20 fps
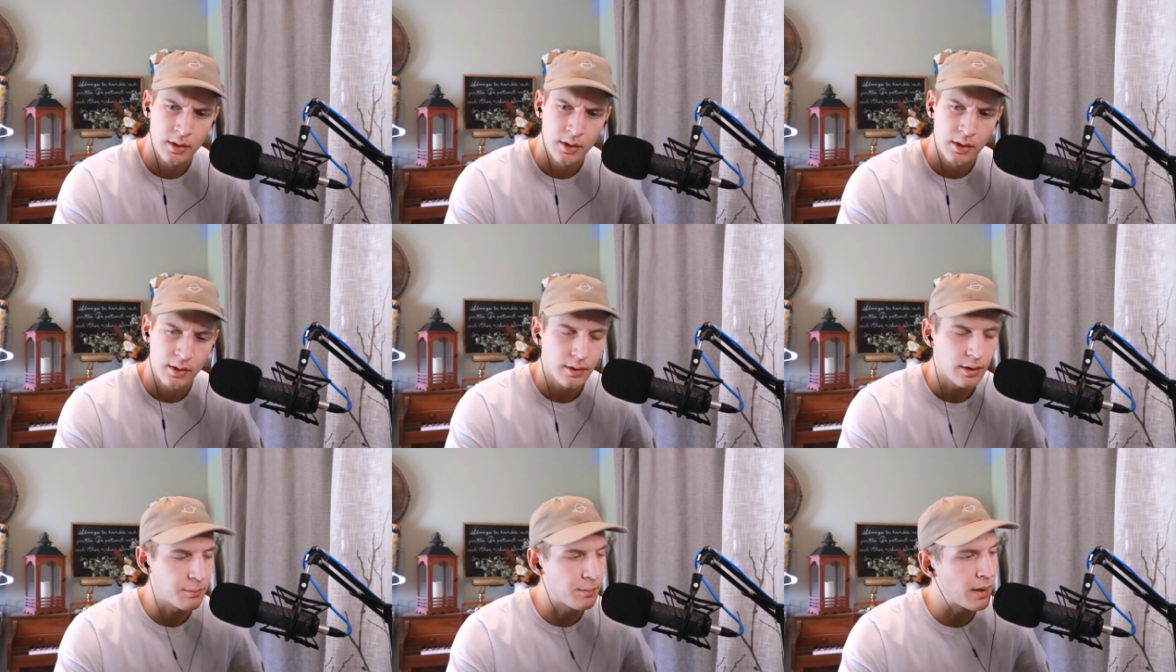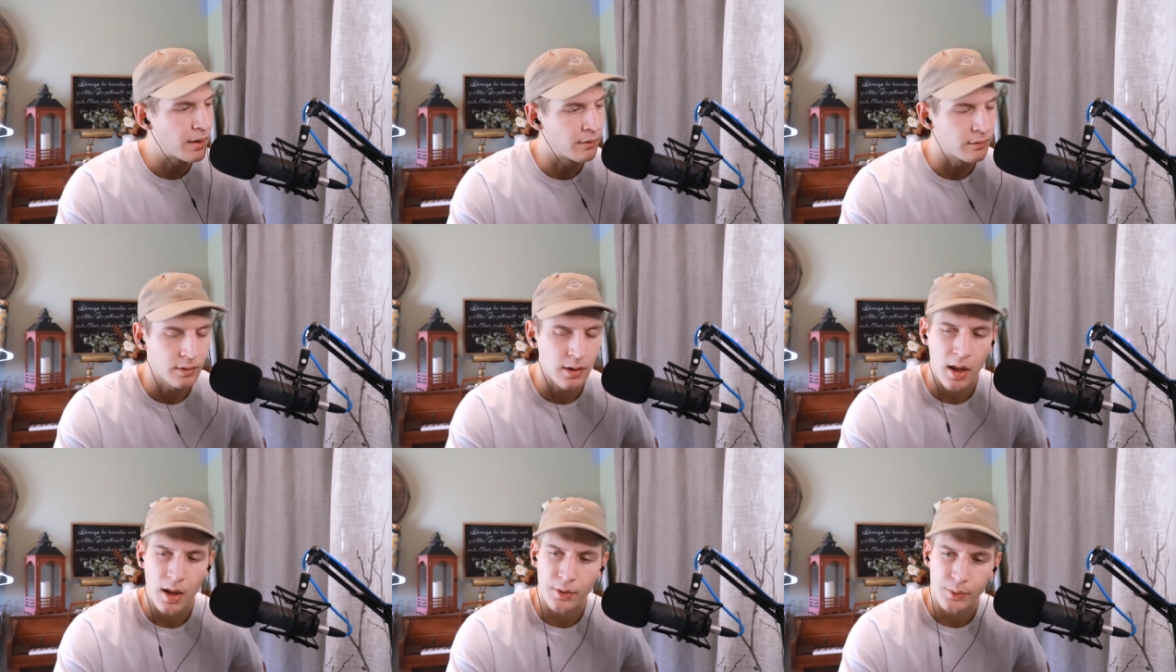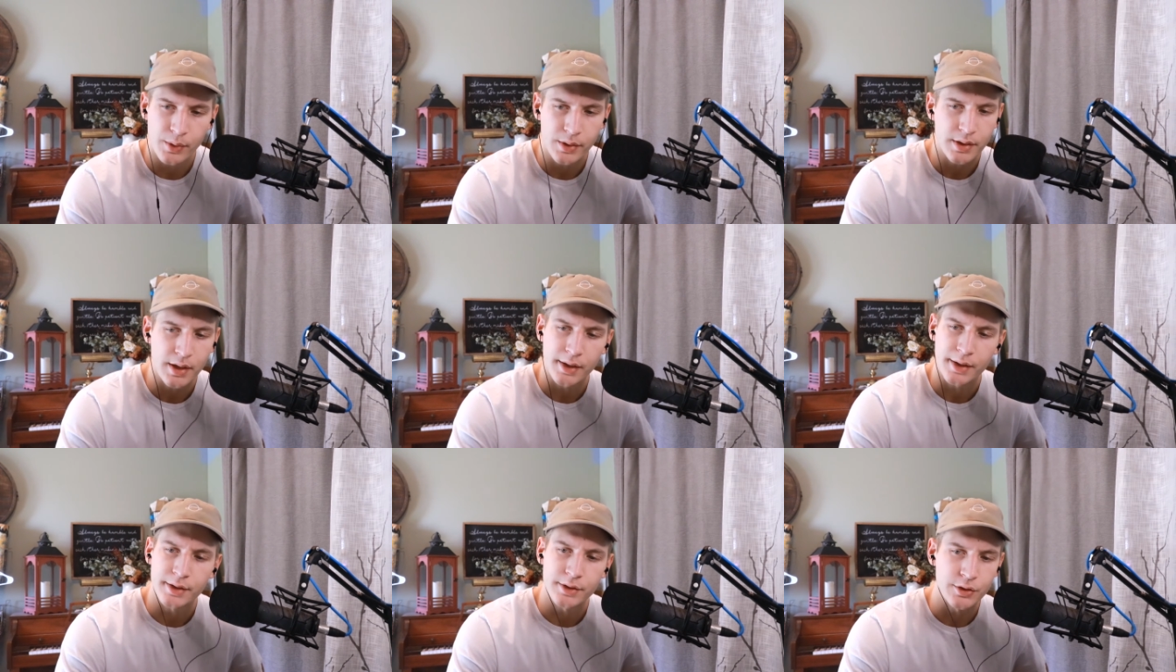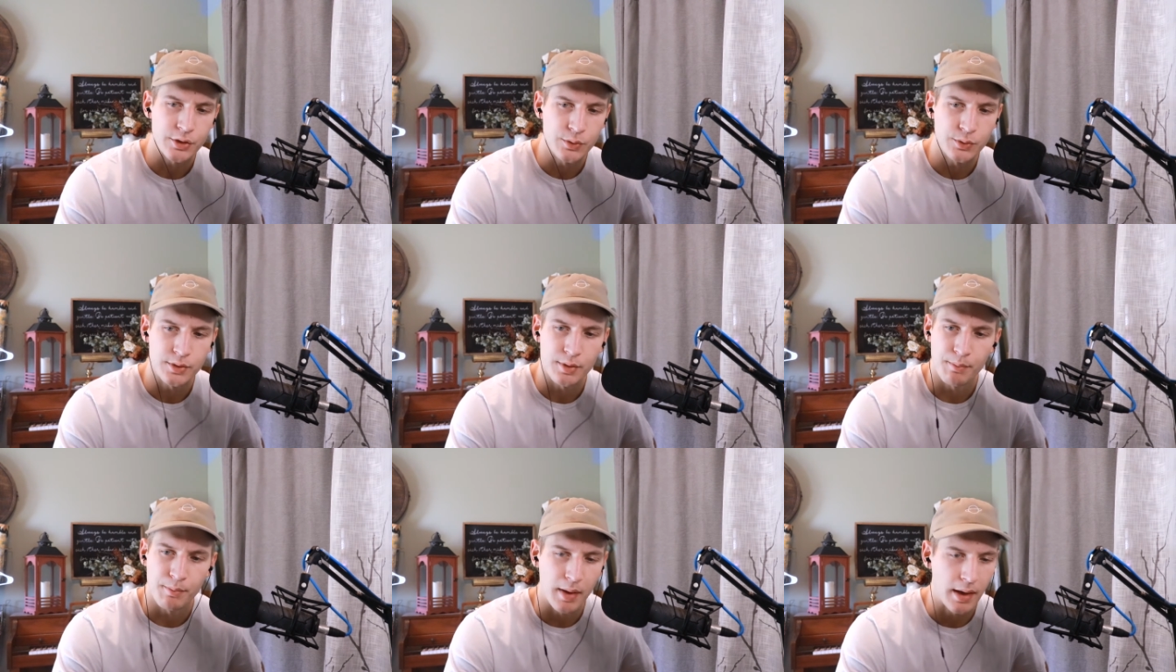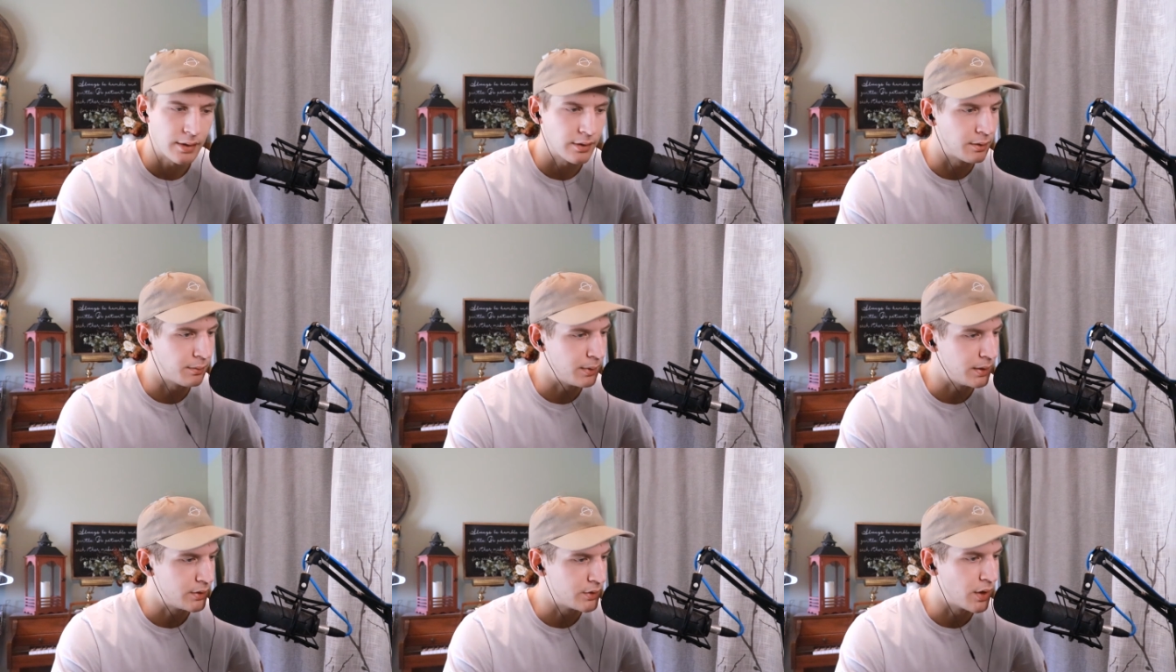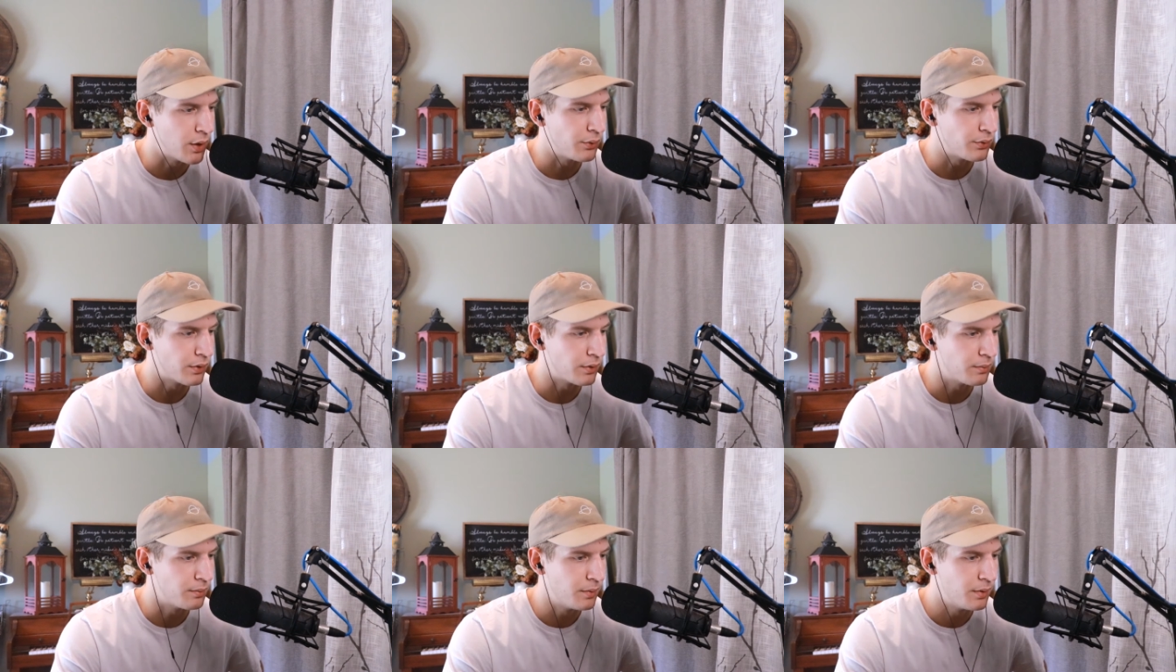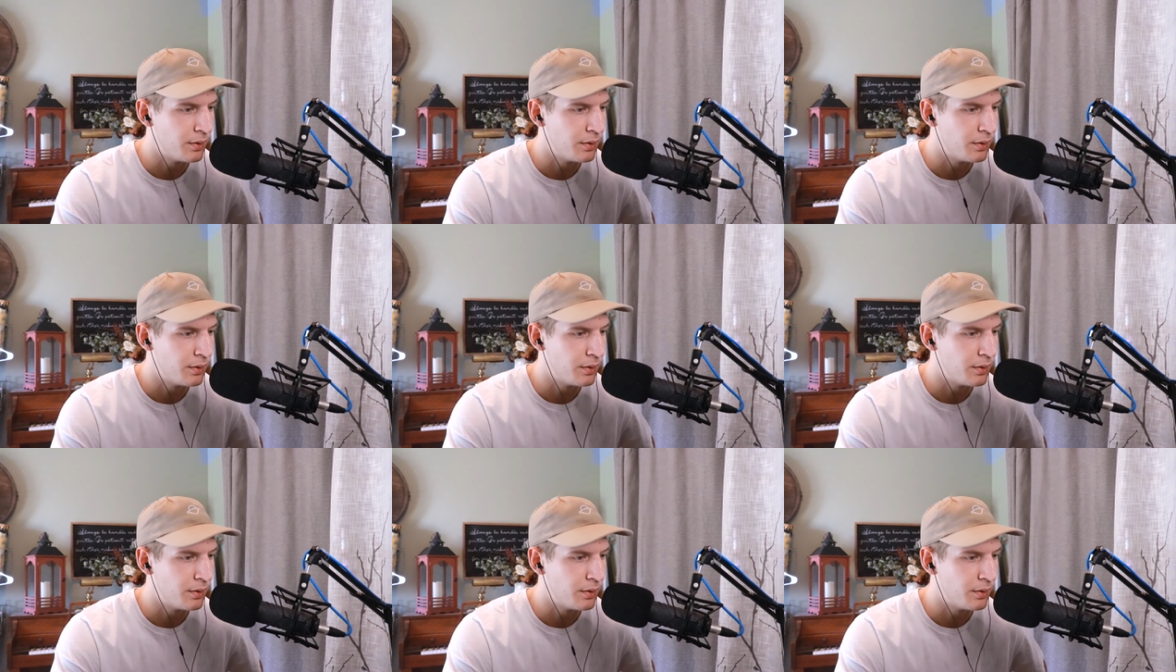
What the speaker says: the amount of lottery tickets you submit to be chosen.